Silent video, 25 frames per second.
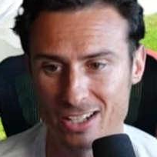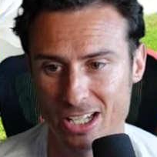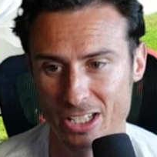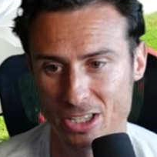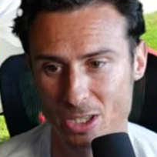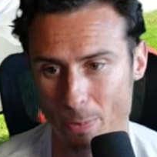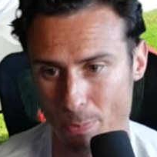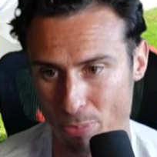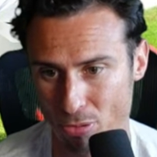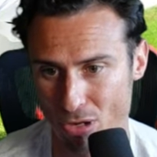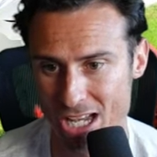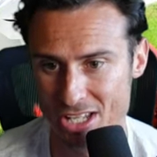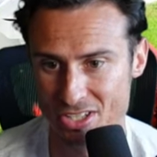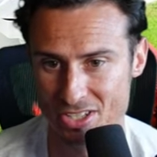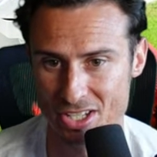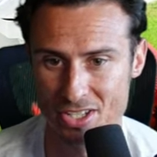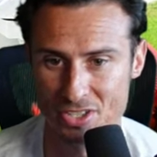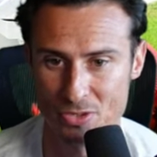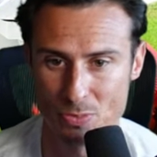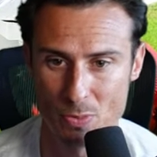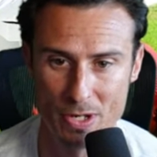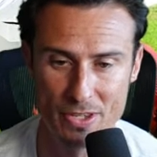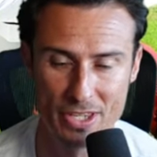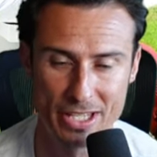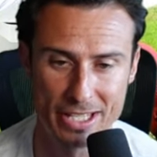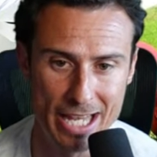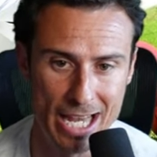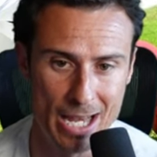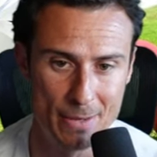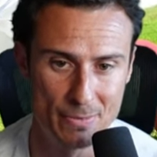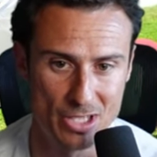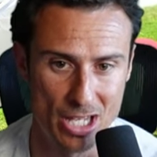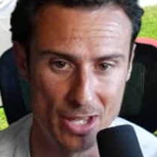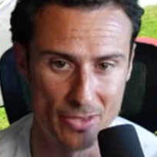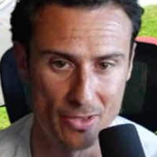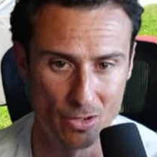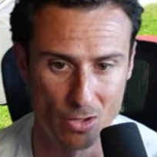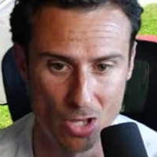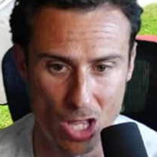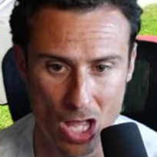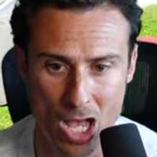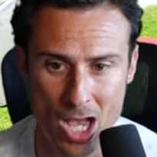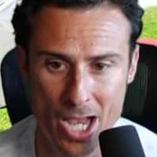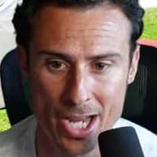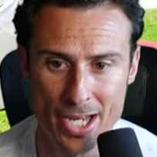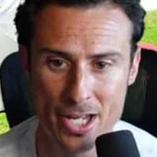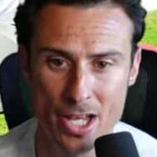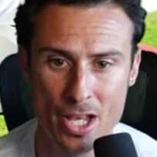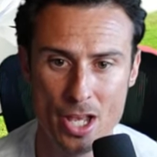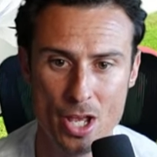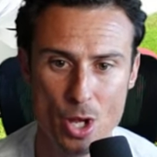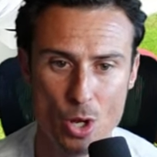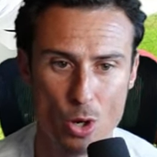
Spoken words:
like the presence when the game's on the line